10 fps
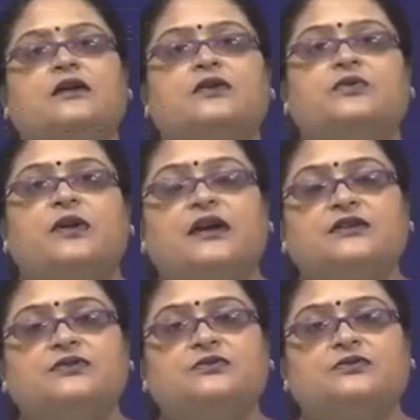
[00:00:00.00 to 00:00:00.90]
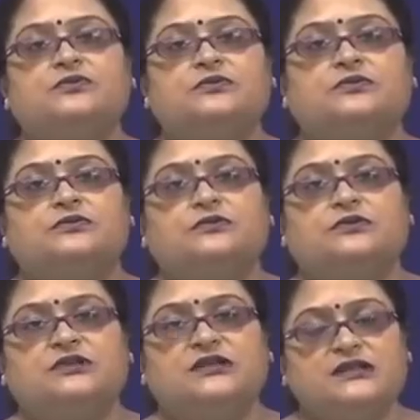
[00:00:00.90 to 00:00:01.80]
try to
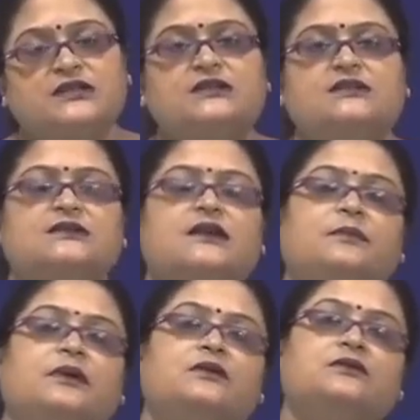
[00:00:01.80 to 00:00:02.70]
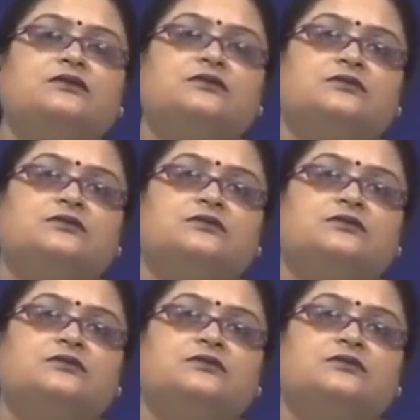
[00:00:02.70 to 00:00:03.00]
discuss about